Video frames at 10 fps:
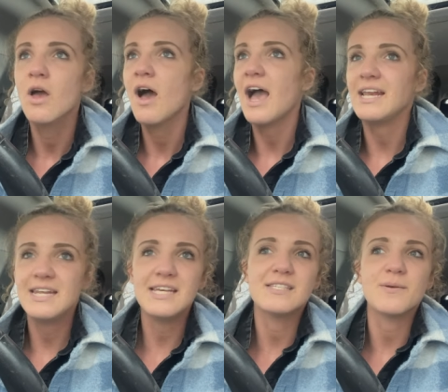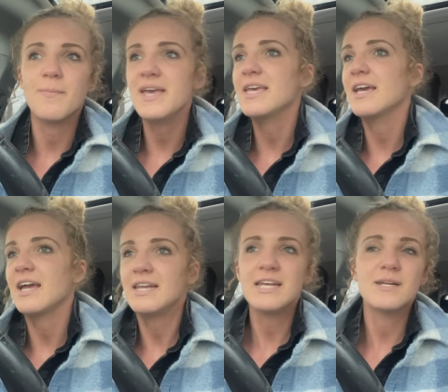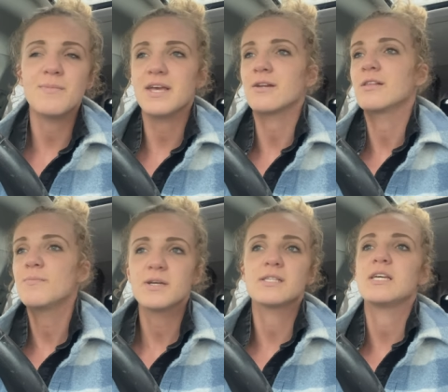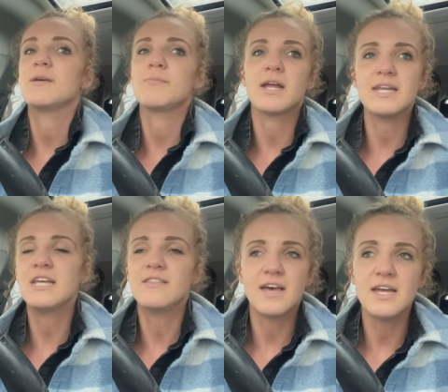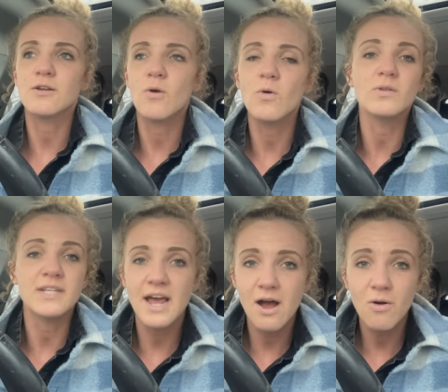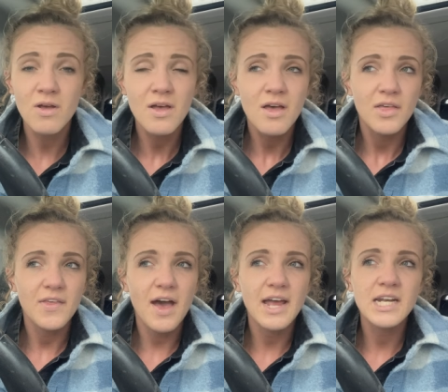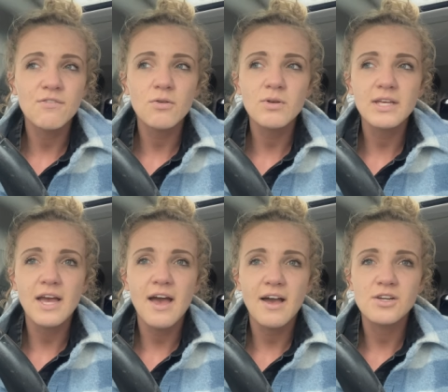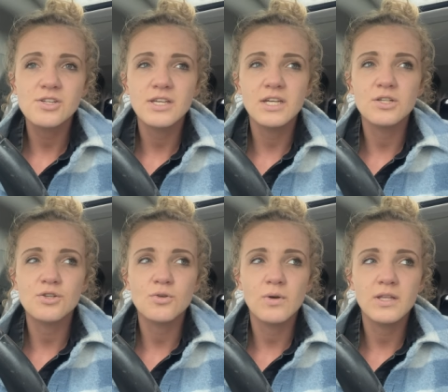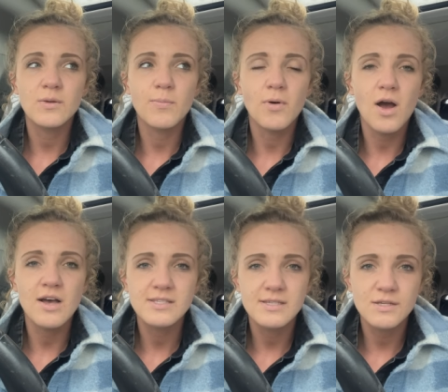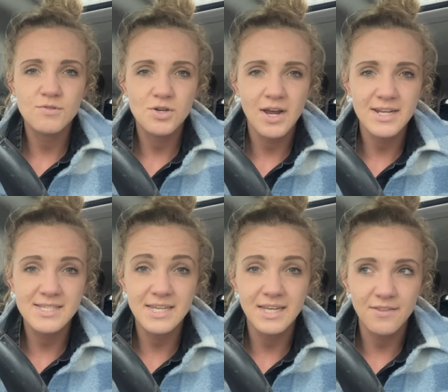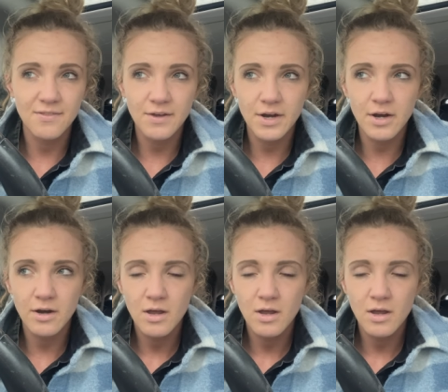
I need to make it. I need to make an Olympic team. I need the end goal now. That I never really actually enjoyed the process of trying to get there.